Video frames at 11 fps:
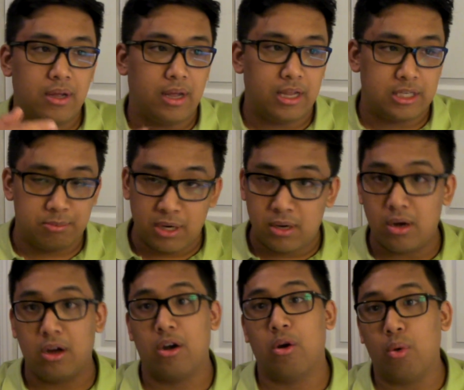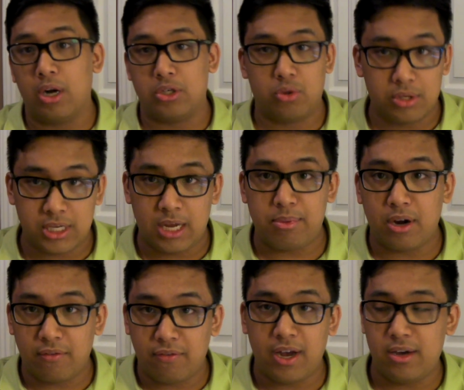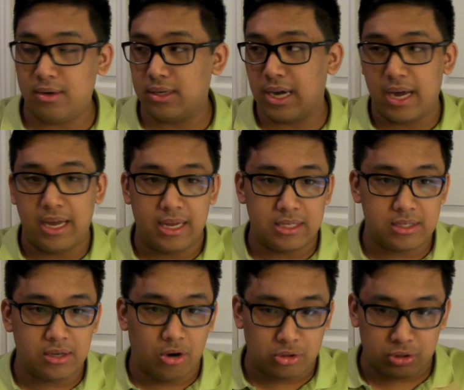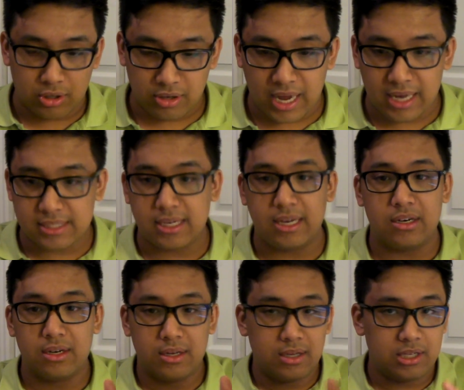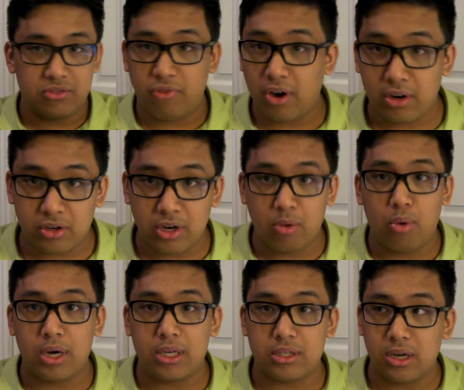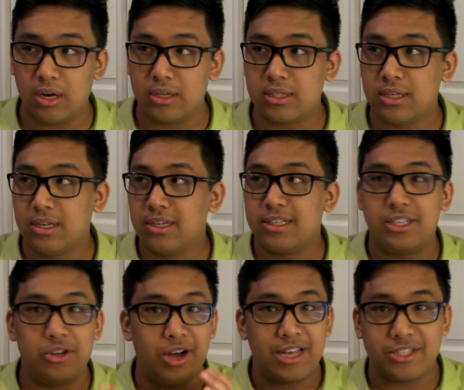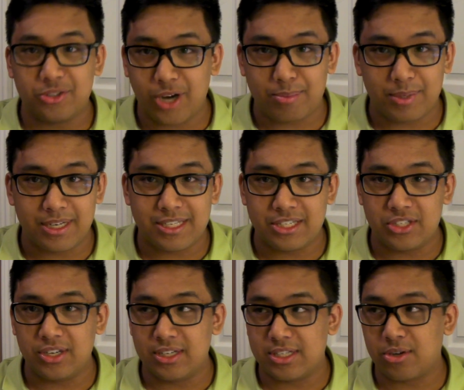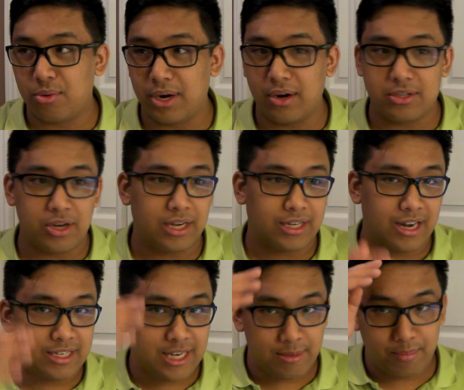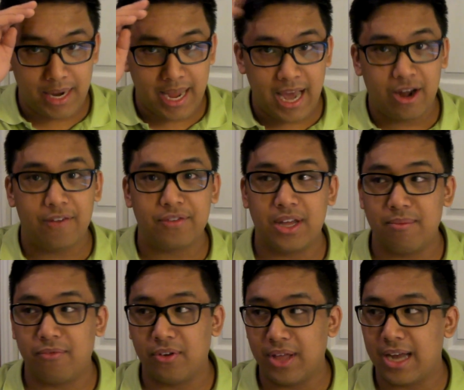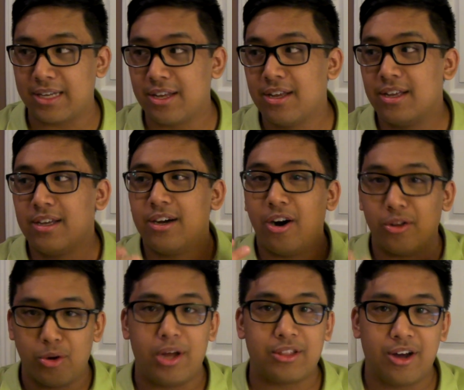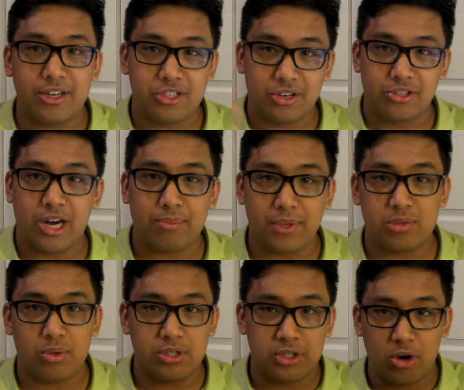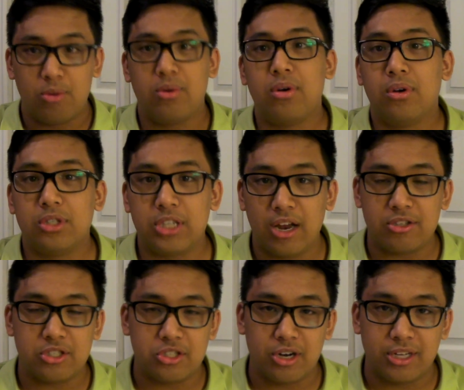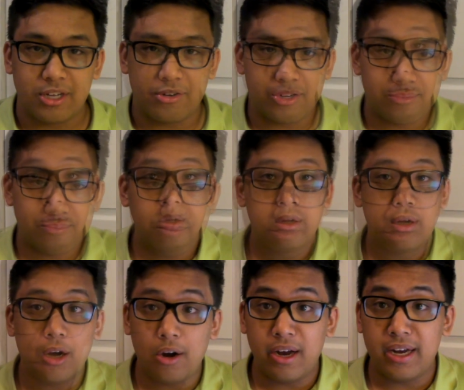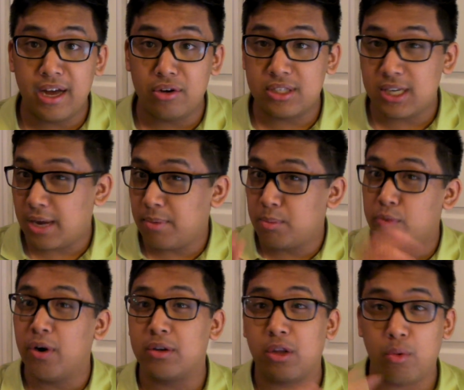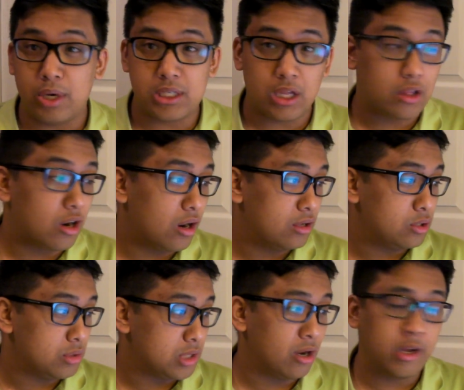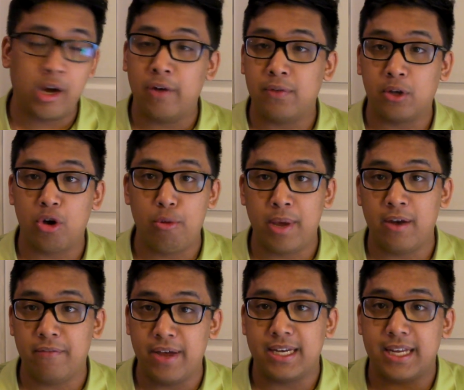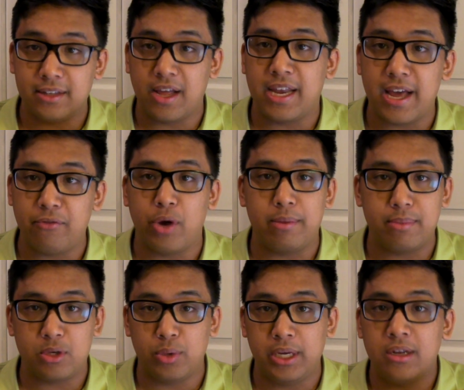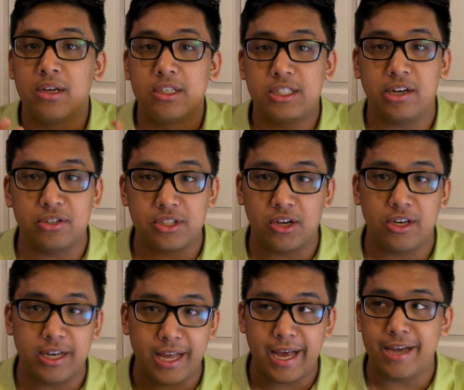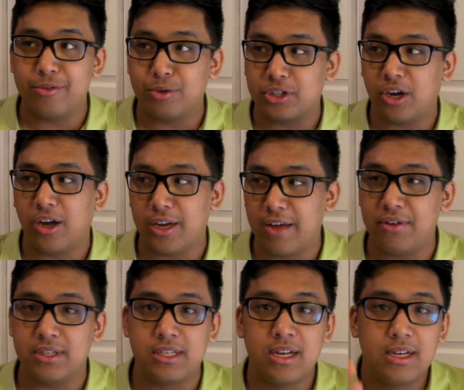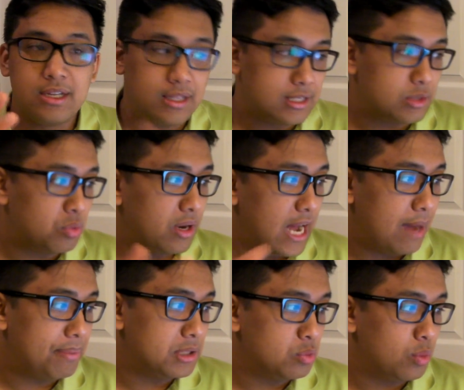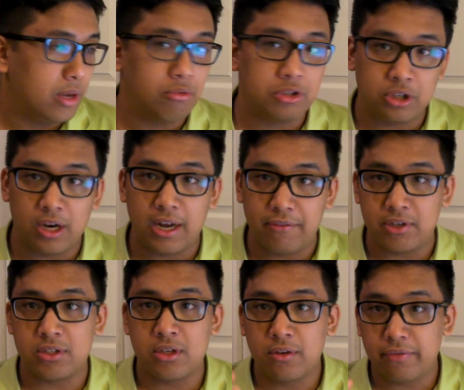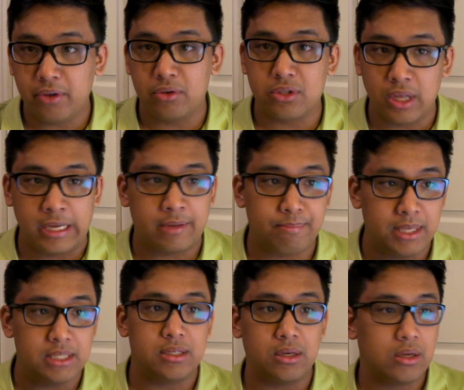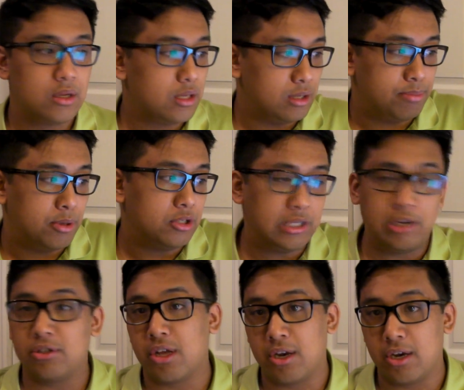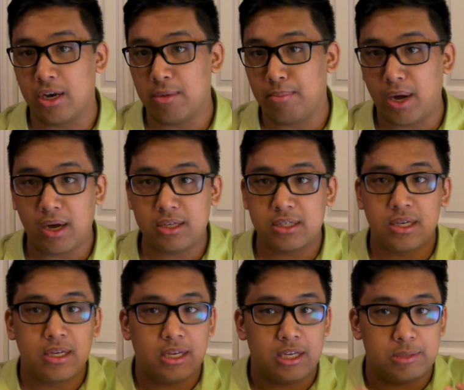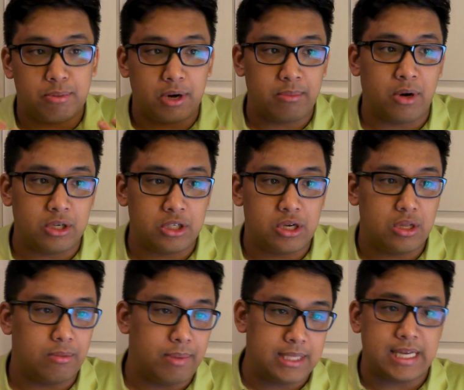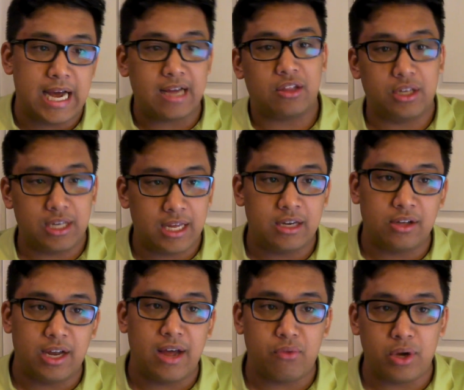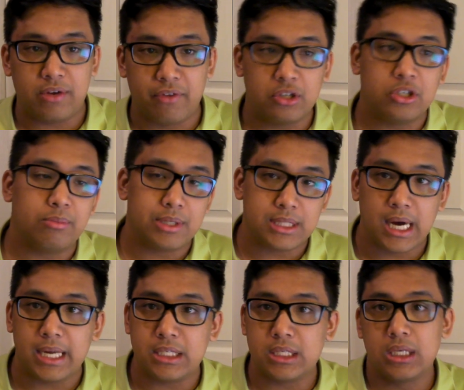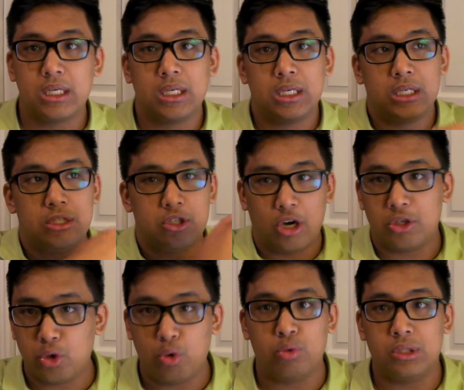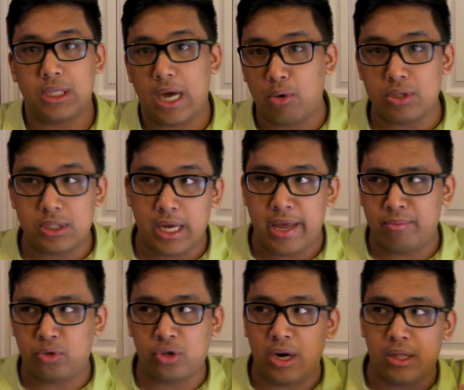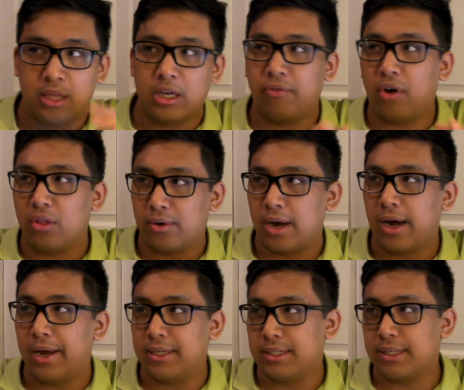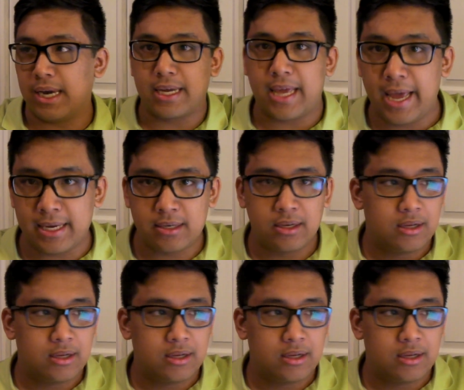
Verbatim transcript: It's been an honor to watch George St. Pierre fight. The guy is ultra class and he's very good at what he does. Still hasn't dropped a decision in his career, so I've got to tip my hat off to him for that. Although I thought he should have dropped this one. So shout outs to Johnny Hendricks. Alright, now it's time to move on to the rest of the card. So starting off with the co-main event in light heavyweight between Chael Sonnen and Rashad Evans. This is what happens when Rashad Evans feels like beastin'. He put Chael Sonnen in a box. He's pretty much the best athlete in the light heavyweight division besides Jon Jones, I would say. I'm trying to think of other guys, and I can't.